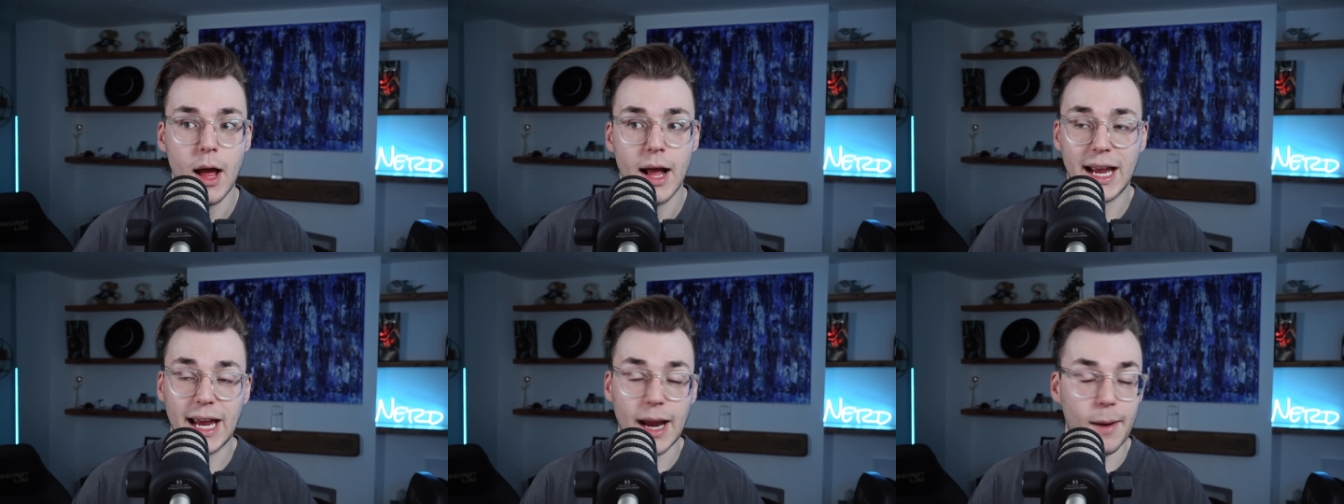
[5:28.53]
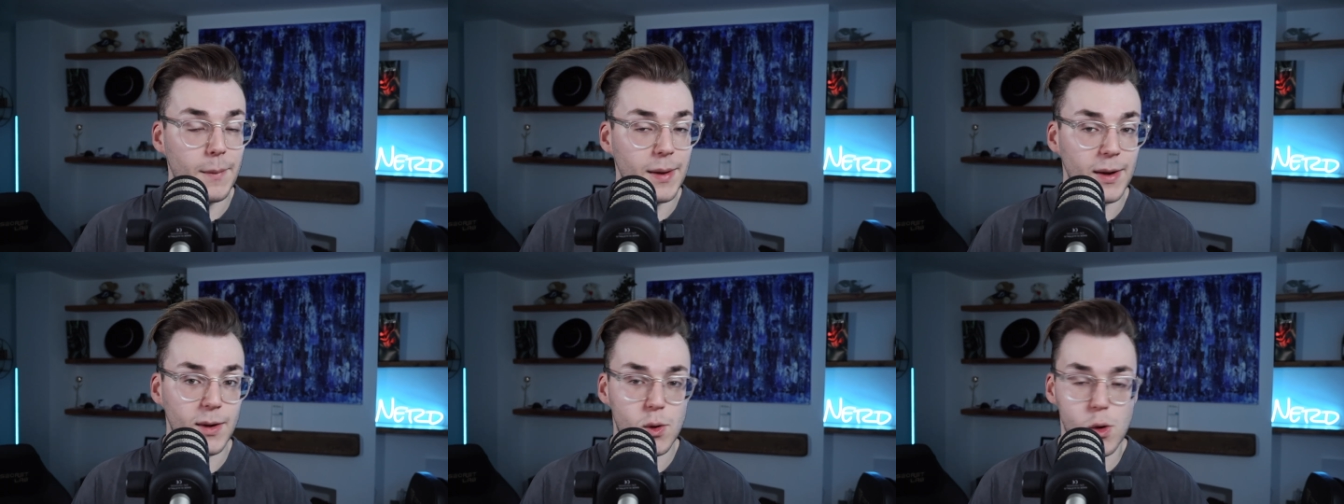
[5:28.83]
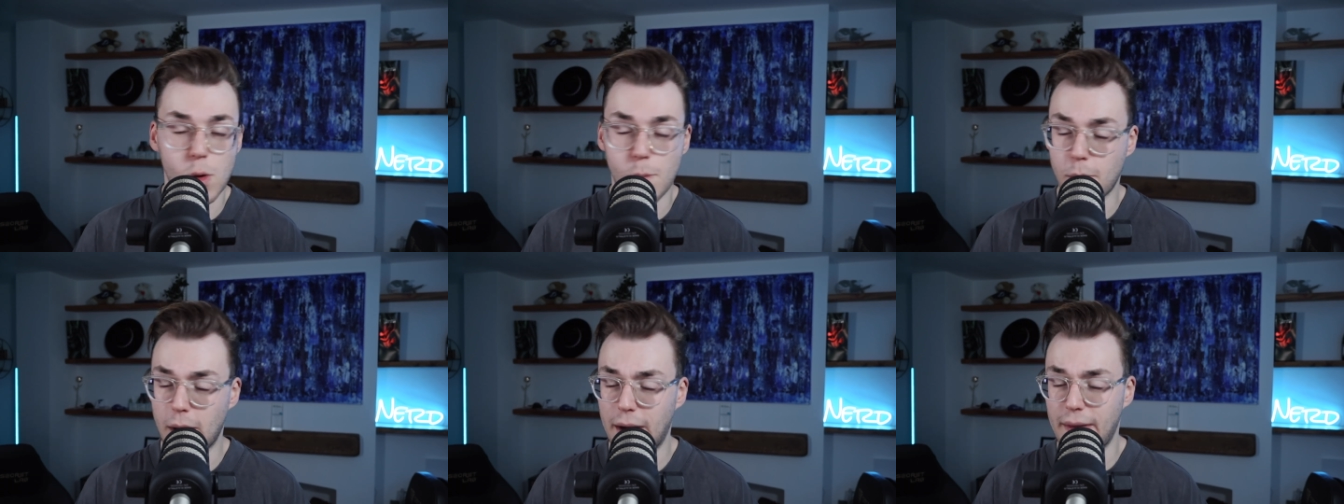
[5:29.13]
Can we
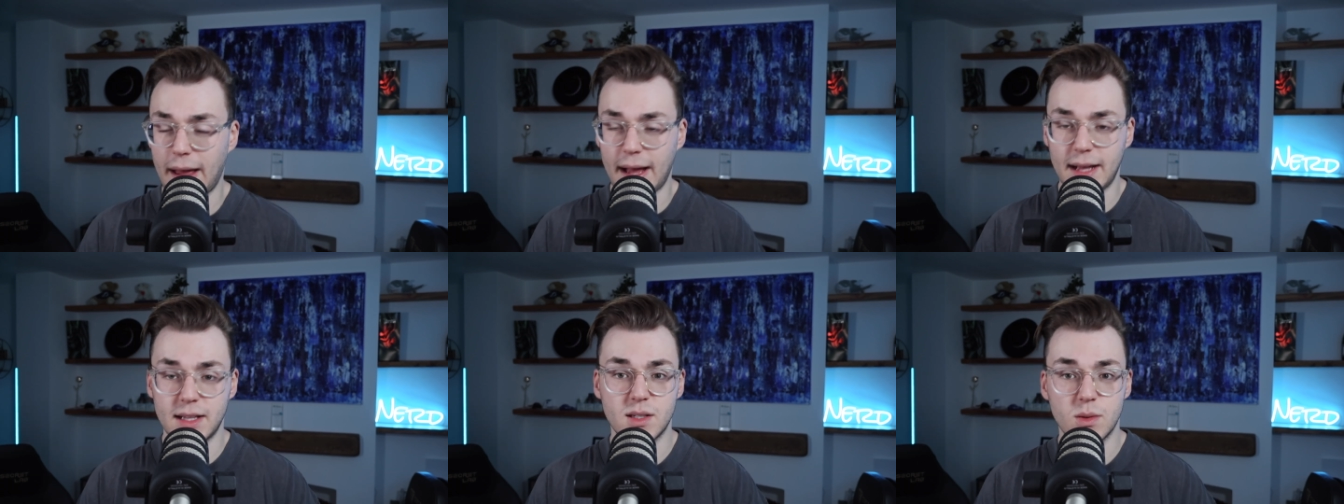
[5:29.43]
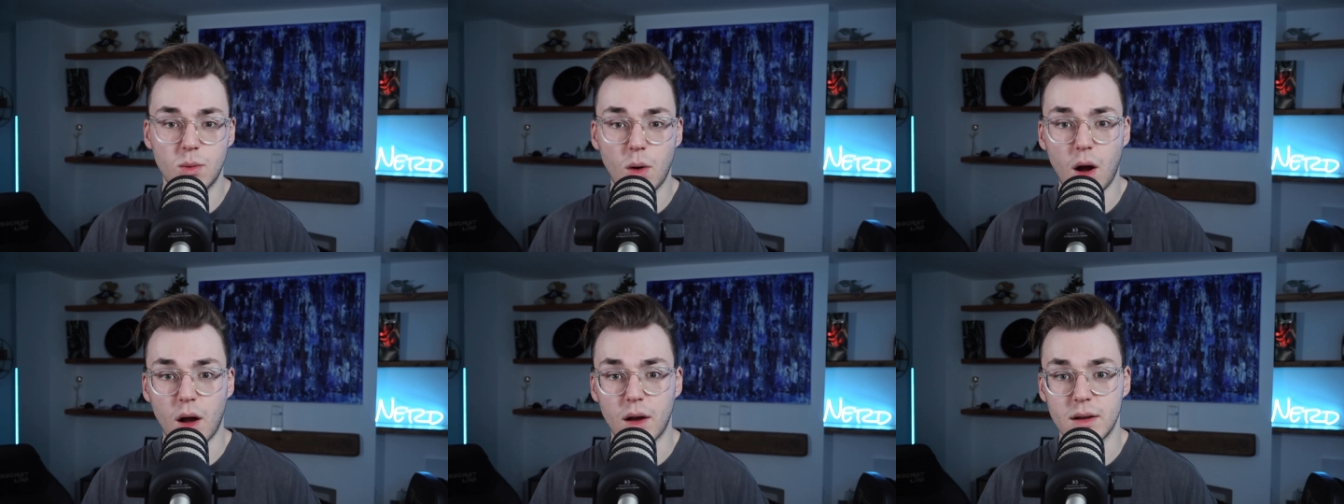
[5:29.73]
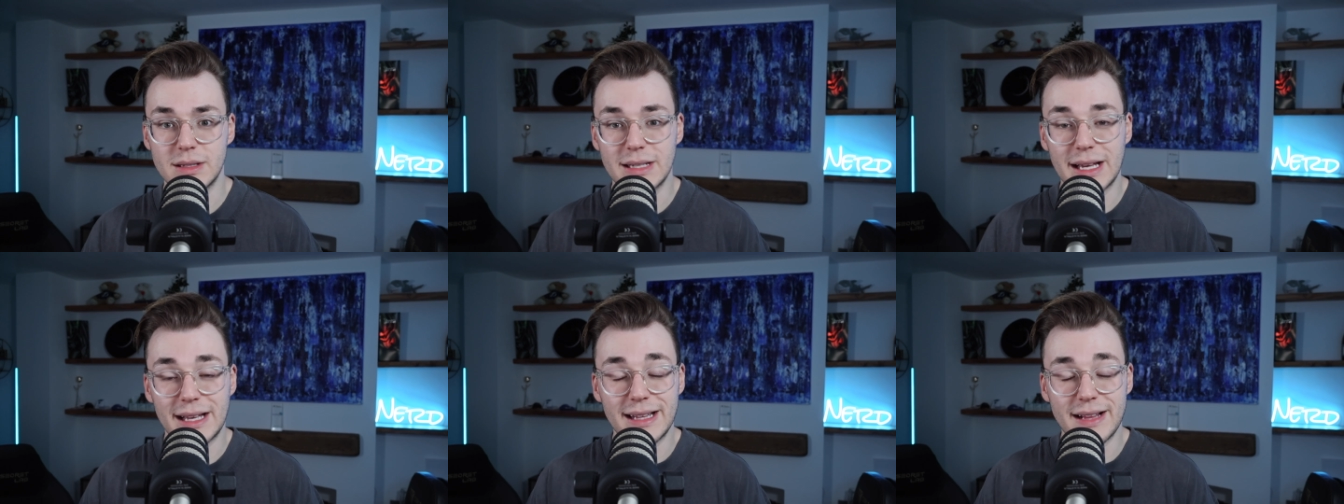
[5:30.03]
incorporate that into
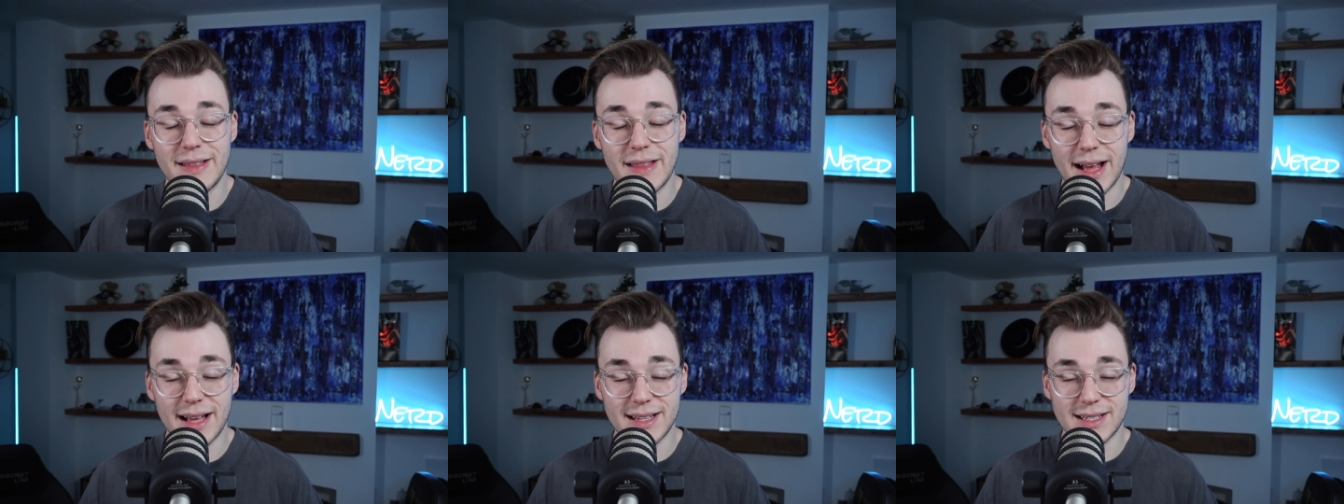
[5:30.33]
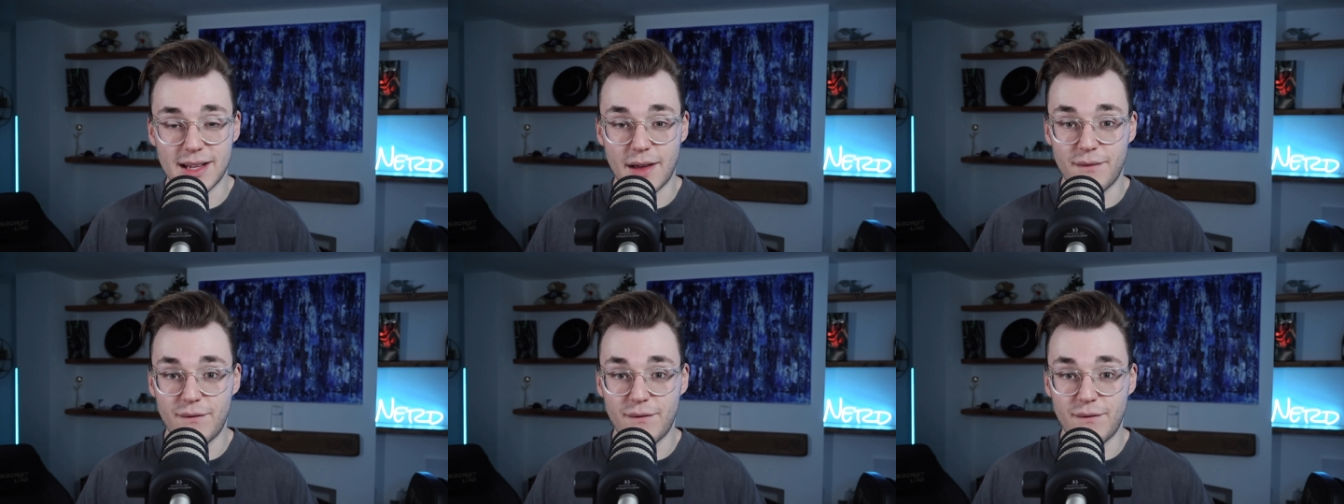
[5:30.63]
ours? And then that's a